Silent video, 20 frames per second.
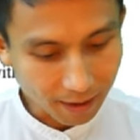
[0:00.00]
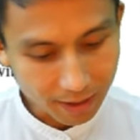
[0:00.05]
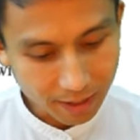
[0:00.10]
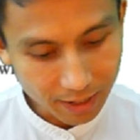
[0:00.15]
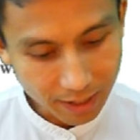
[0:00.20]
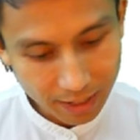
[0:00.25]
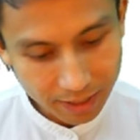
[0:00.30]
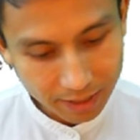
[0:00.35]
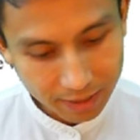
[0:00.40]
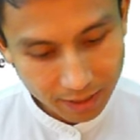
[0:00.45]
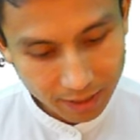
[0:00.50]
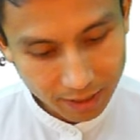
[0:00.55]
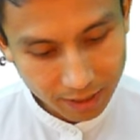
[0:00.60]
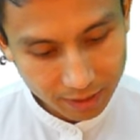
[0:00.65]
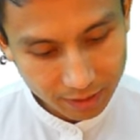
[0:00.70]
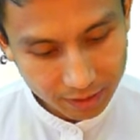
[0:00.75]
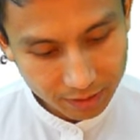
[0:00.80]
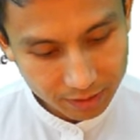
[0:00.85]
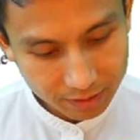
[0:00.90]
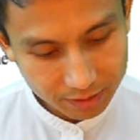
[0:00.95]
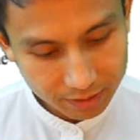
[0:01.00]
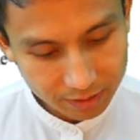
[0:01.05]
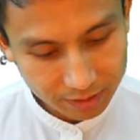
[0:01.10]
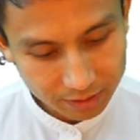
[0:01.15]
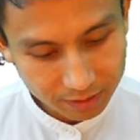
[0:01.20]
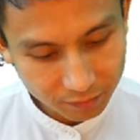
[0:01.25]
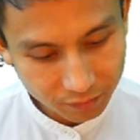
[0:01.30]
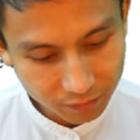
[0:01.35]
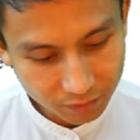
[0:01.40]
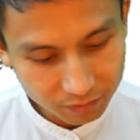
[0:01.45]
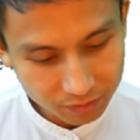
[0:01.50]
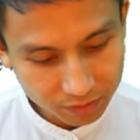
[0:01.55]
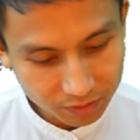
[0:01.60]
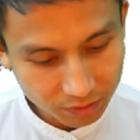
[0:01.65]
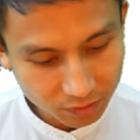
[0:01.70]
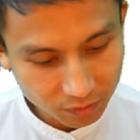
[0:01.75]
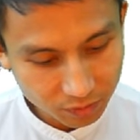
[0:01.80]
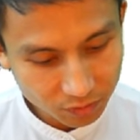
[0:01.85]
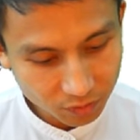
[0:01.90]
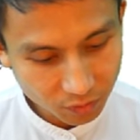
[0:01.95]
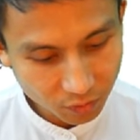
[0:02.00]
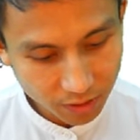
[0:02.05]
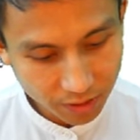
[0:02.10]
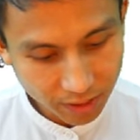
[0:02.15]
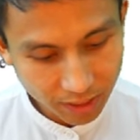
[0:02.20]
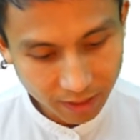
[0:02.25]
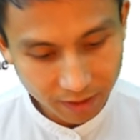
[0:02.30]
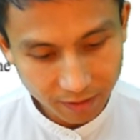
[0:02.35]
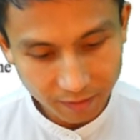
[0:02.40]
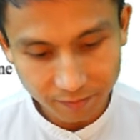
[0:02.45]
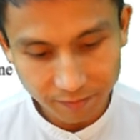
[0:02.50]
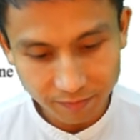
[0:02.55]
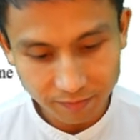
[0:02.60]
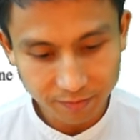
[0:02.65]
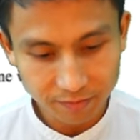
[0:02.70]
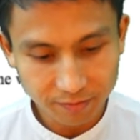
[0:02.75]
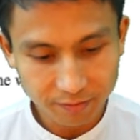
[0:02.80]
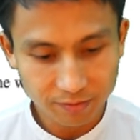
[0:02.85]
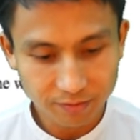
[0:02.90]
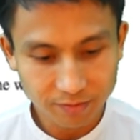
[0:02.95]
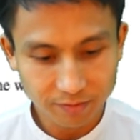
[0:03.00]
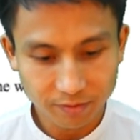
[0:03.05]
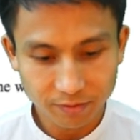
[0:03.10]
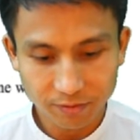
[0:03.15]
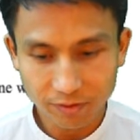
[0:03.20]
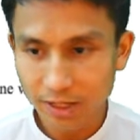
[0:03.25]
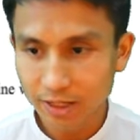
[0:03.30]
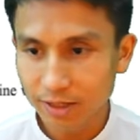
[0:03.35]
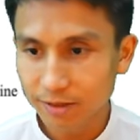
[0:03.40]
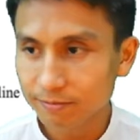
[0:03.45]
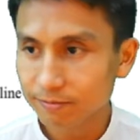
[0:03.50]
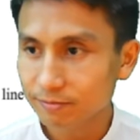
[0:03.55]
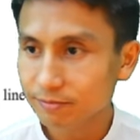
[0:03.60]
And then this is from 0 to 1/2, okay?